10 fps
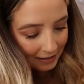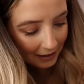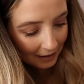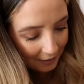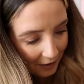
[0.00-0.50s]

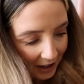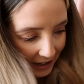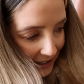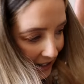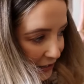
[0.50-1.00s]
Then I
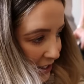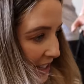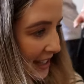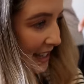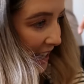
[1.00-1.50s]
reckon down
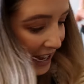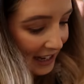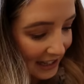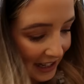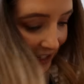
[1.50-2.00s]
these
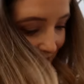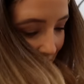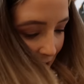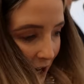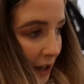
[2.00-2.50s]
stairs.
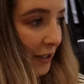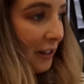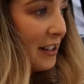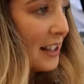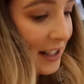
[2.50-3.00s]
Oh,
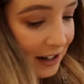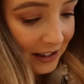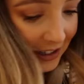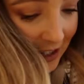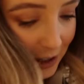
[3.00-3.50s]
there is a sign
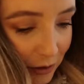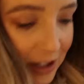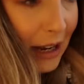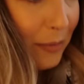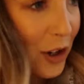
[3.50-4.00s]
that says
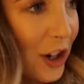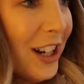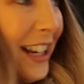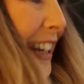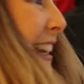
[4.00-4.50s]
reception.